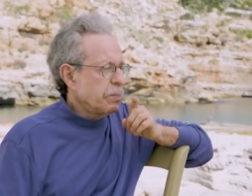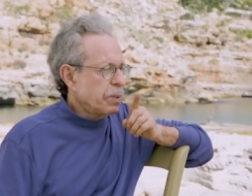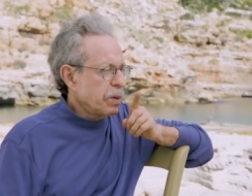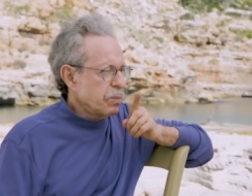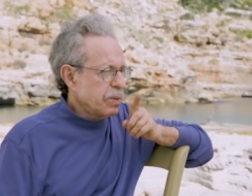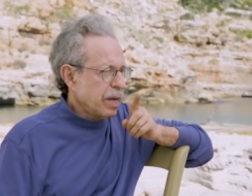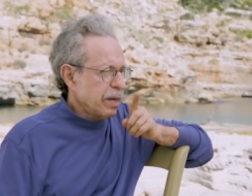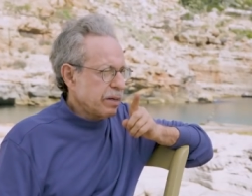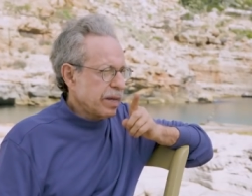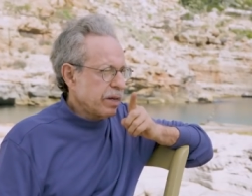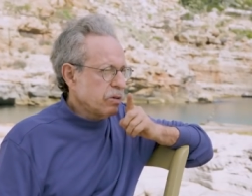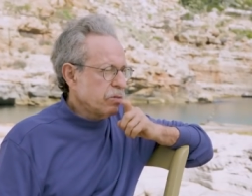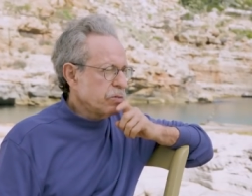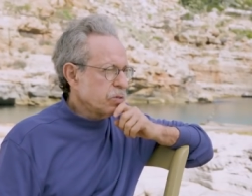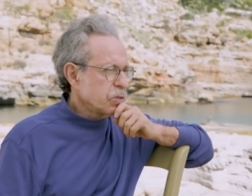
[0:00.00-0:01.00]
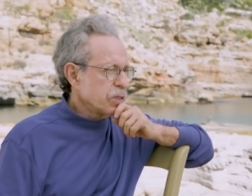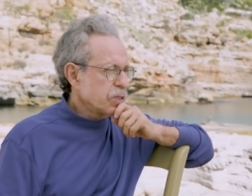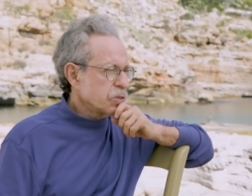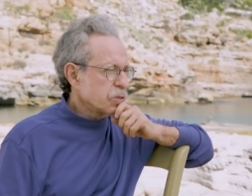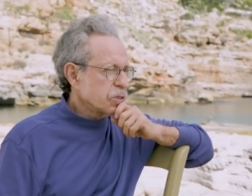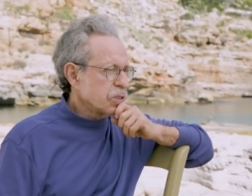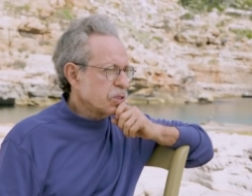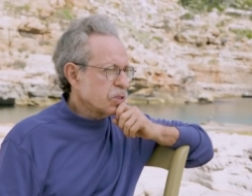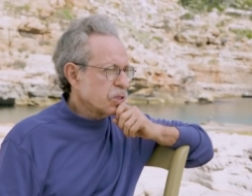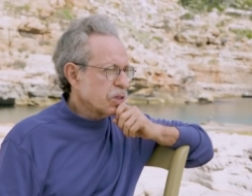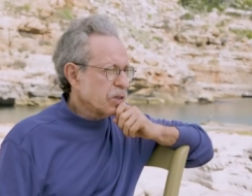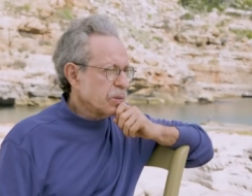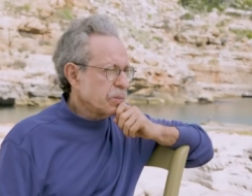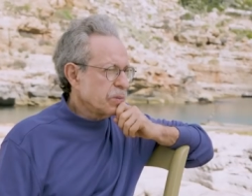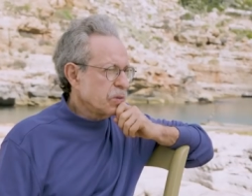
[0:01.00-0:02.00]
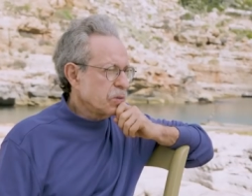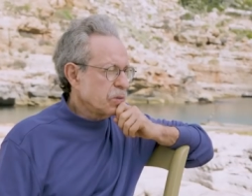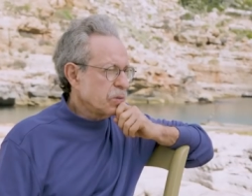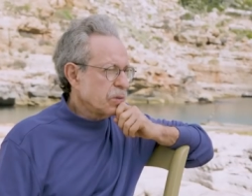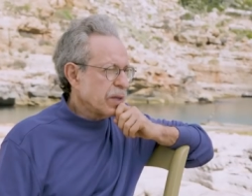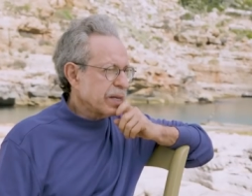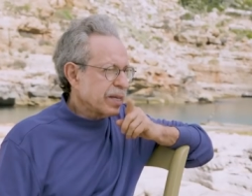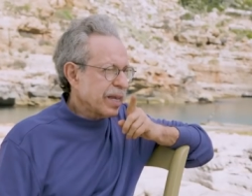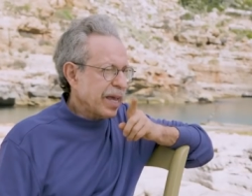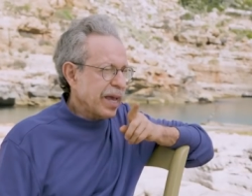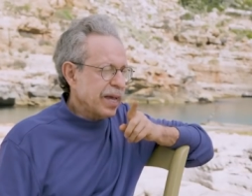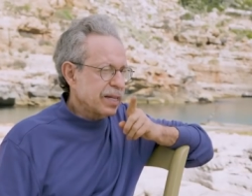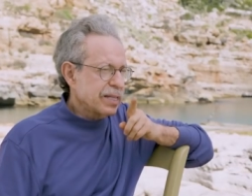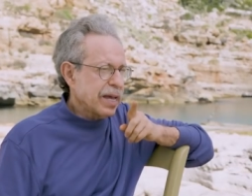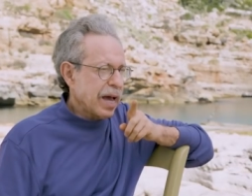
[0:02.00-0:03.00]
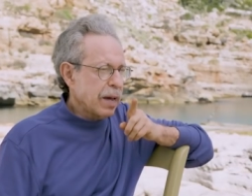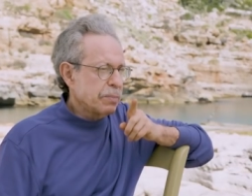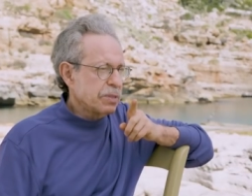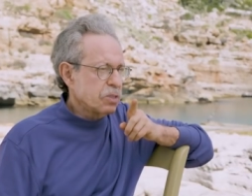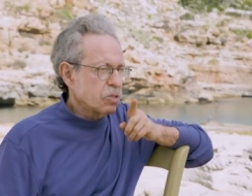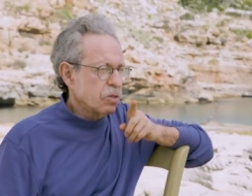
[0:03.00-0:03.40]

but now you've used an interesting term, that can't happen.